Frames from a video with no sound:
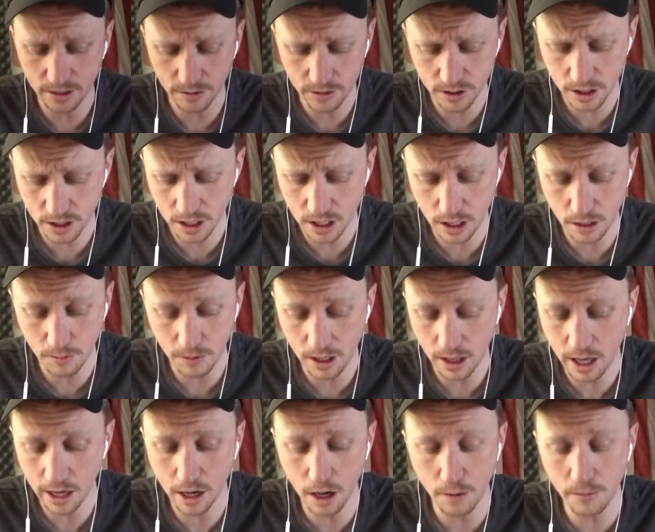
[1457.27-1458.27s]
It was just going to be
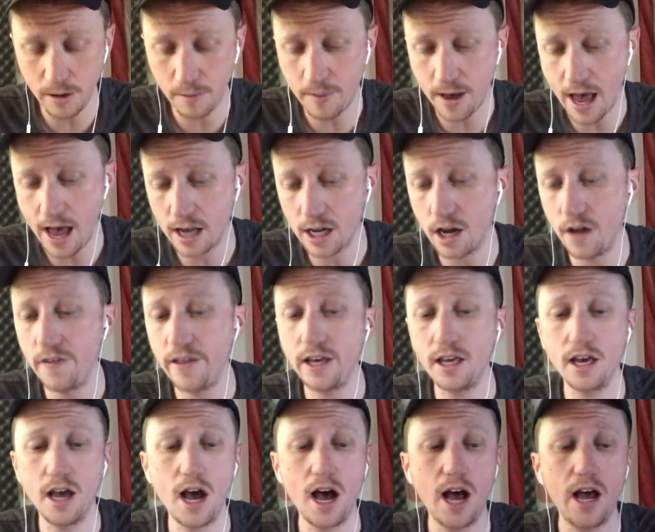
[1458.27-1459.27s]
like, I'll be back on the
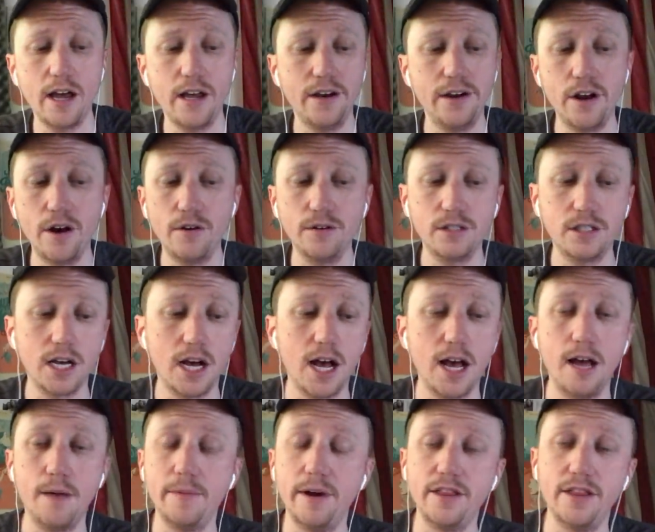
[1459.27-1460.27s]
yacht in no
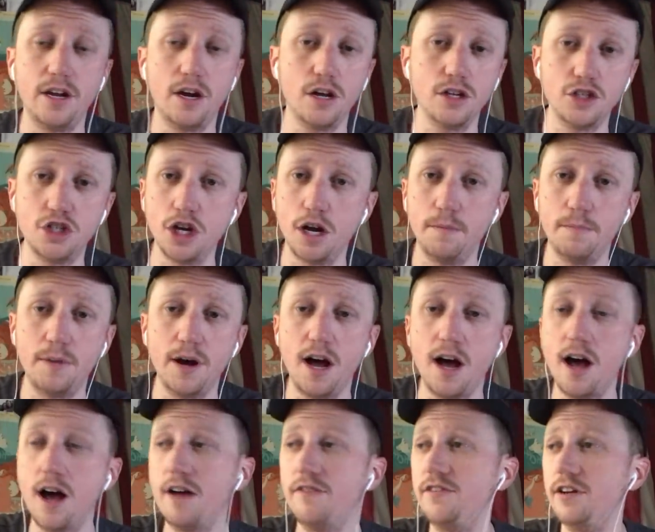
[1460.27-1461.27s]
time, and then I'll jump
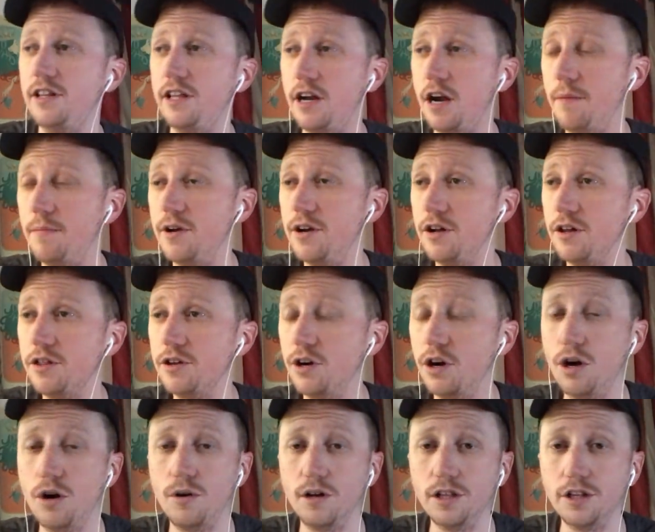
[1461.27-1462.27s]
off, and then I'm going to
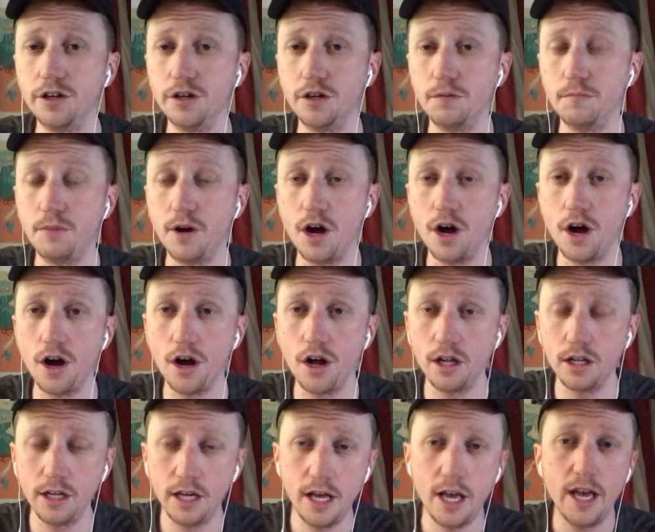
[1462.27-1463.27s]
throw a little ball